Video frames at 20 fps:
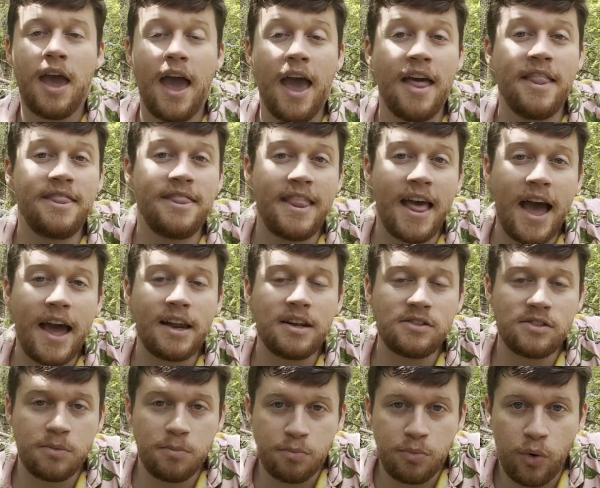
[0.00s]
And that
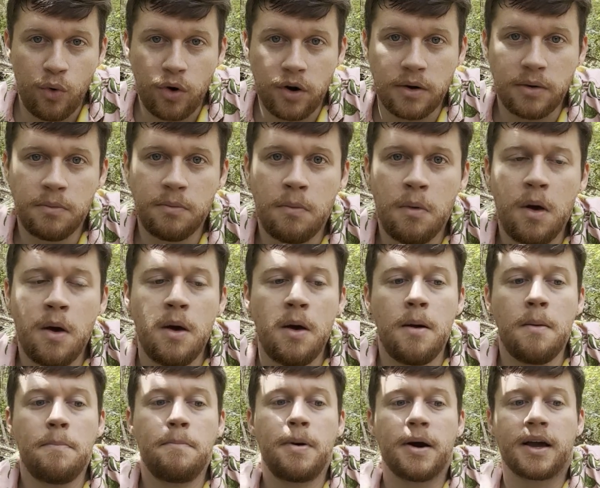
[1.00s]
is important
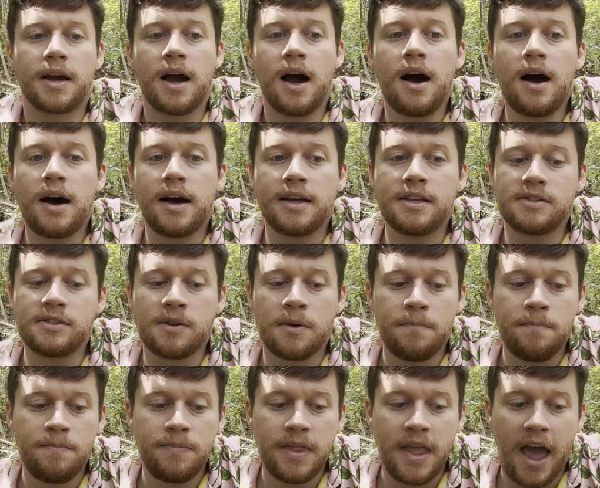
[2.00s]
because
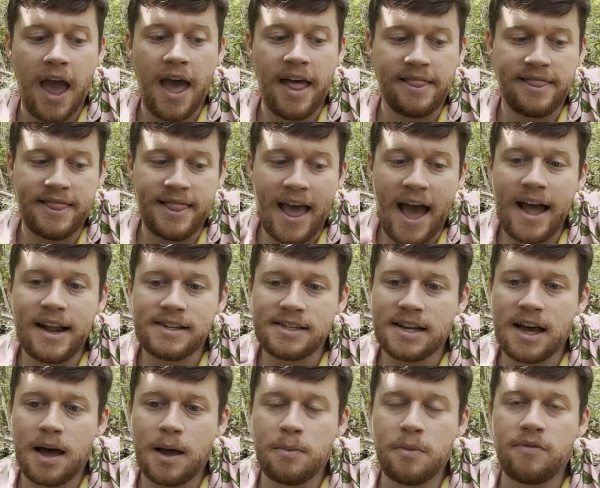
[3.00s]
at that
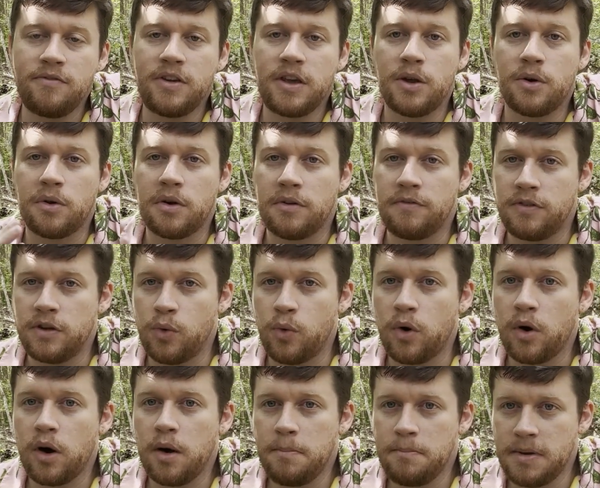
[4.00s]
time of year, if you
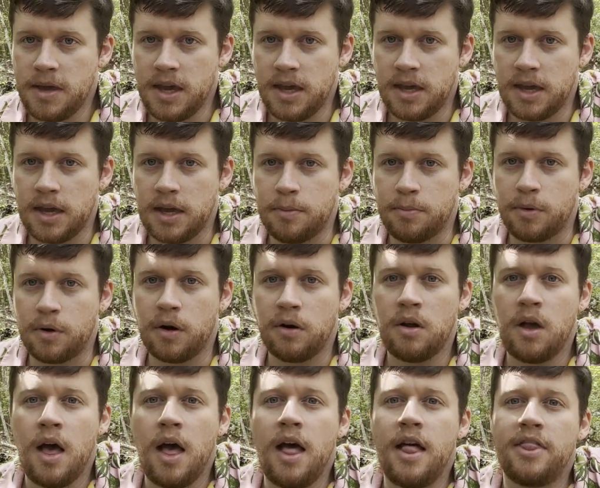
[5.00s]
are a beekeeper,
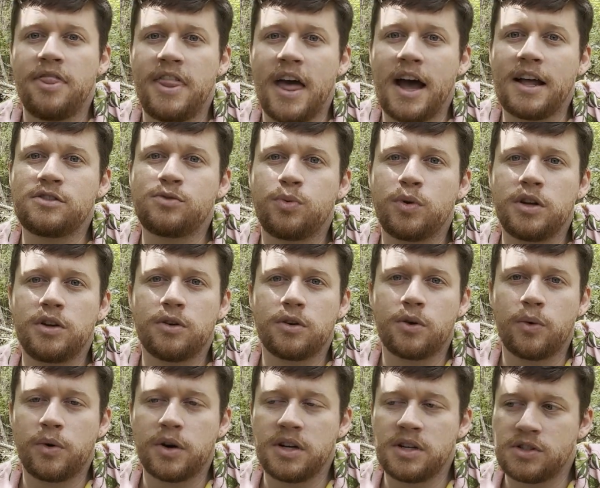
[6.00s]
that's when you're
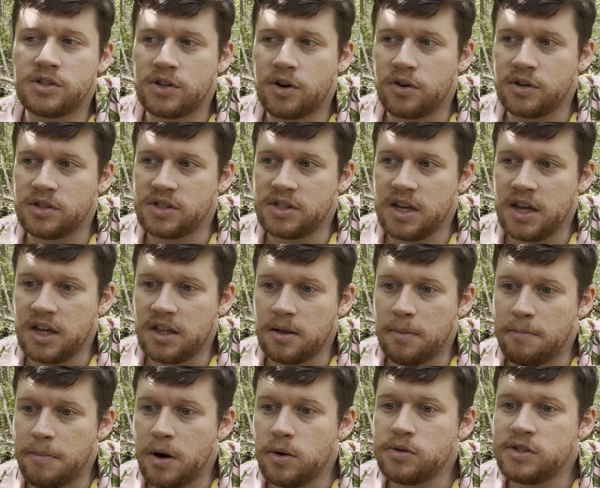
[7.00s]
going to start seeing the
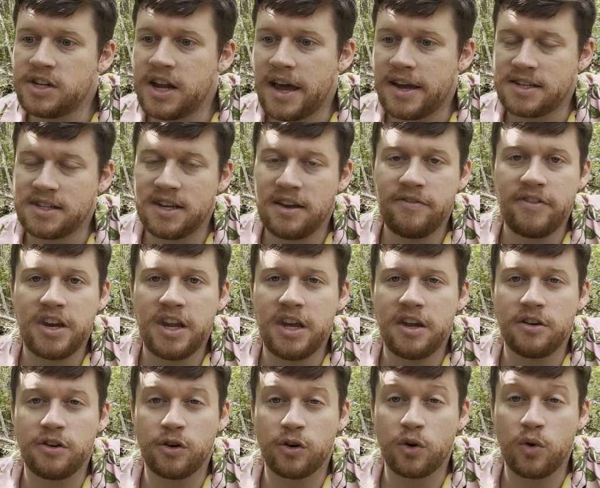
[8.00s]
most activity,
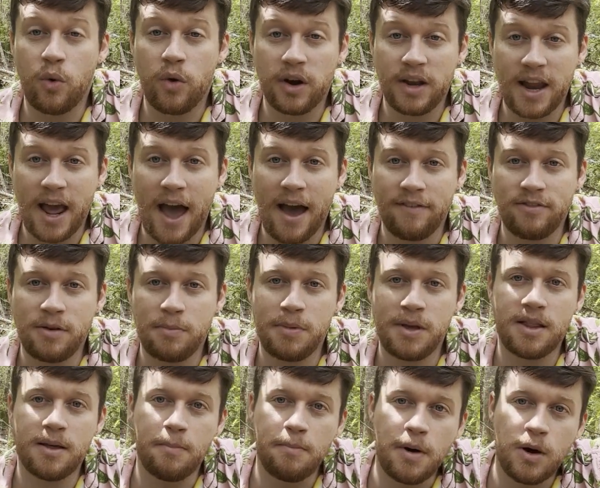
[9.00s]
and you're going to have to be
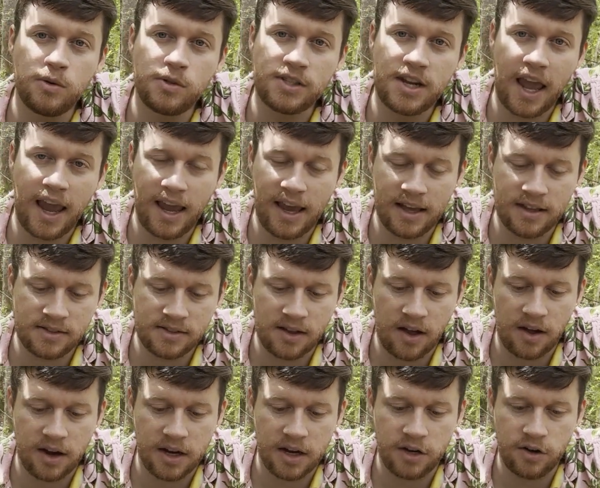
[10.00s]
the most
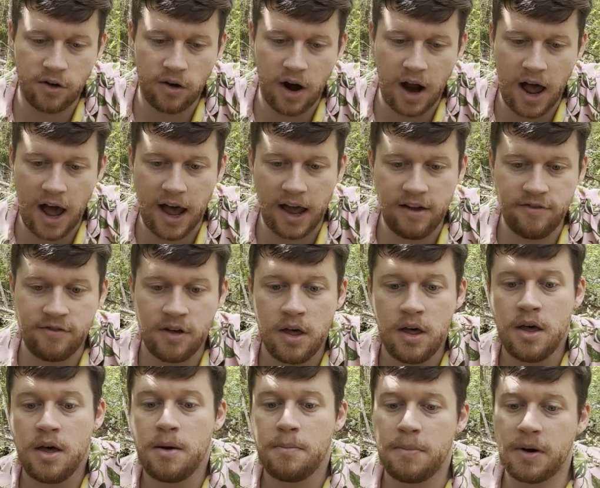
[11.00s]
hands-on in your hive.
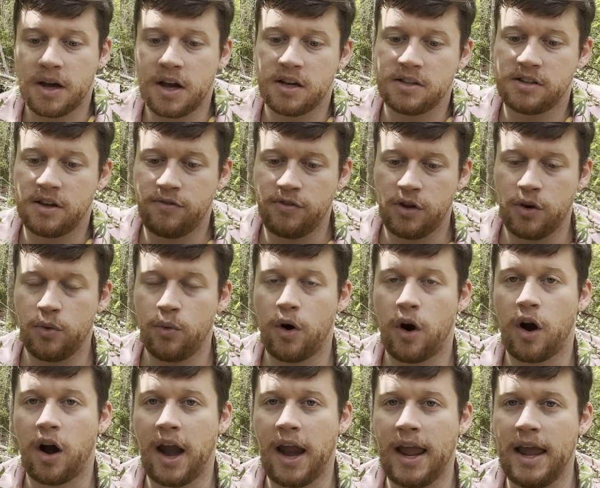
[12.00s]
Because if you
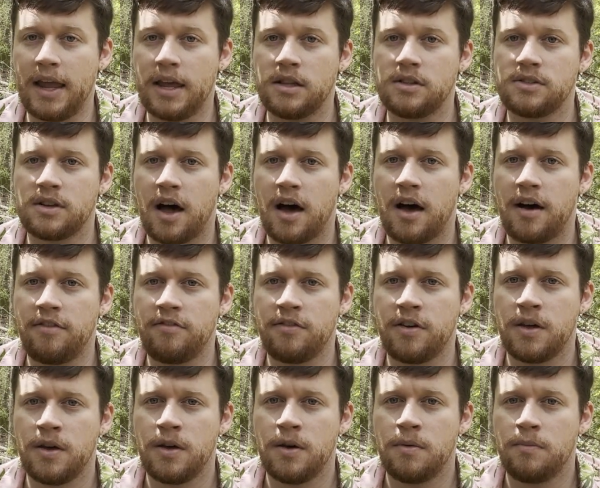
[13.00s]
are hands-off,
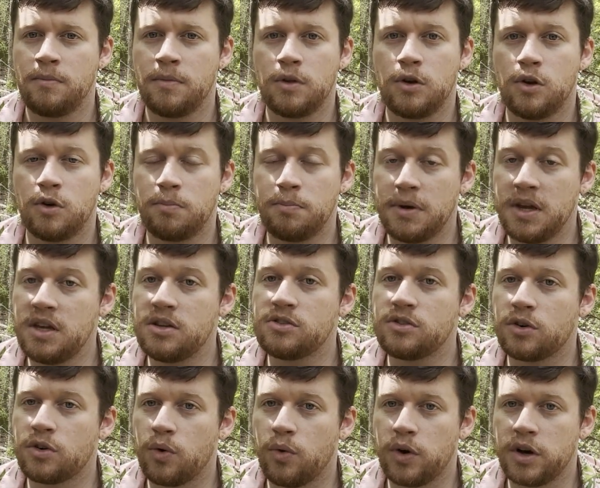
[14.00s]
your bees
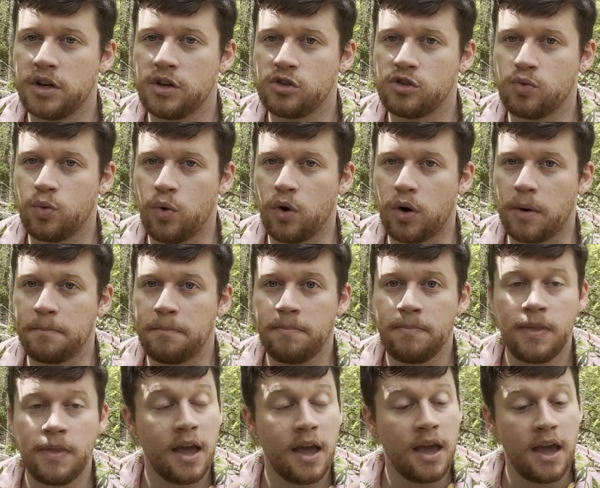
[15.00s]
are going to swarm.
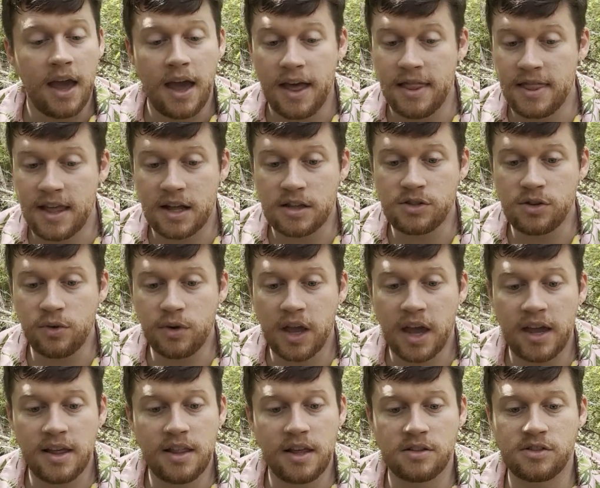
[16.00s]
And that's
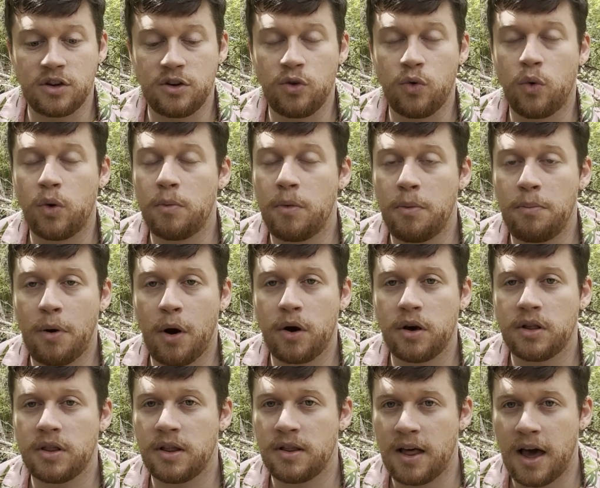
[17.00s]
okay, that's a normal part
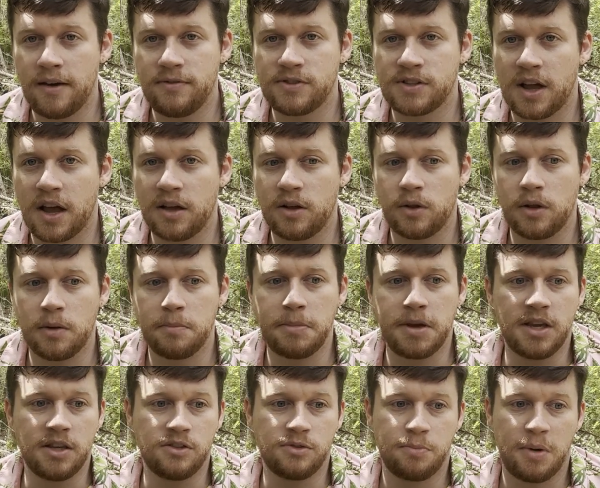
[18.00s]
of the life cycle of
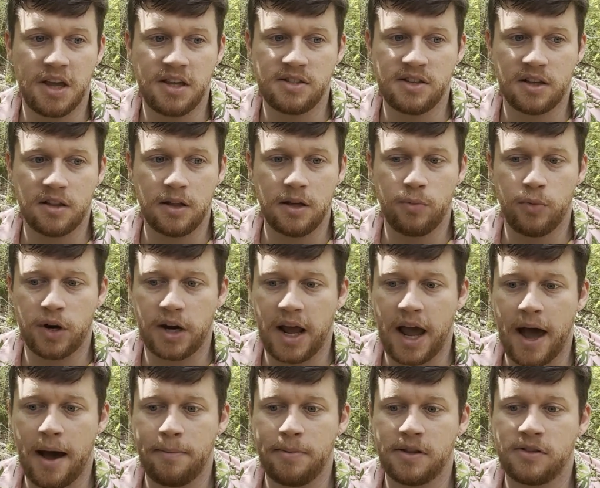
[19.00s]
bees. Basically what
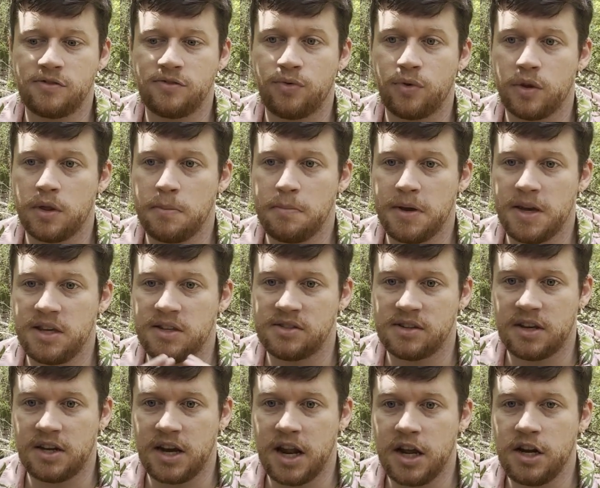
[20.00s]
happens for the bees
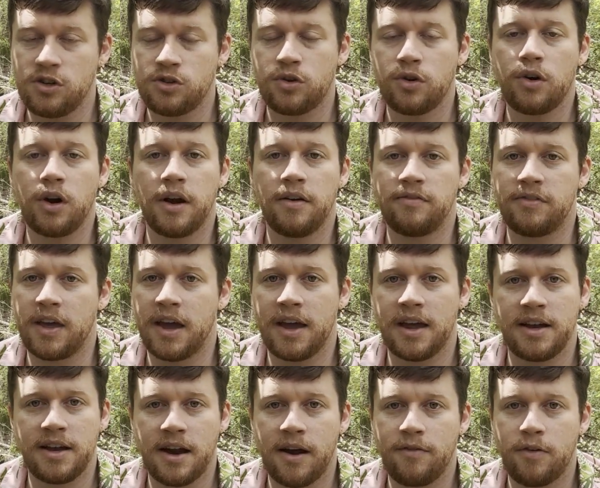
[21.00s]
in nature, if they
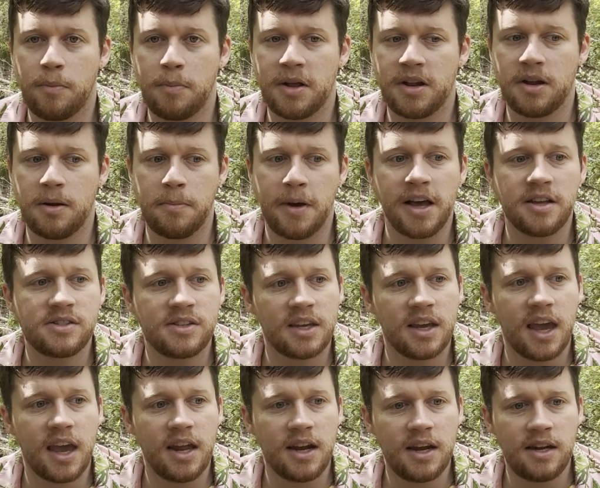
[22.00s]
had never been
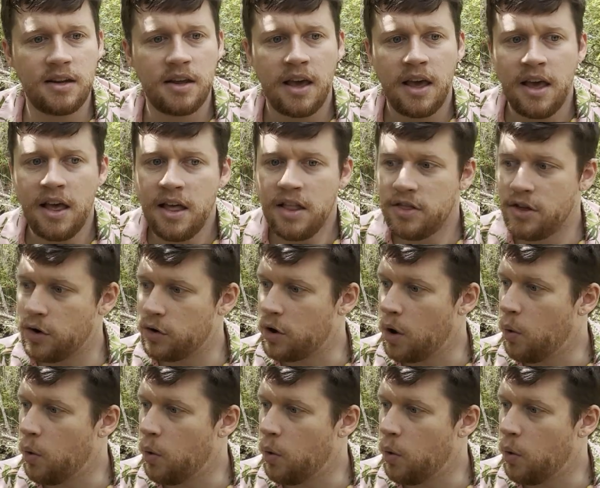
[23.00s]
domesticated, they'll go,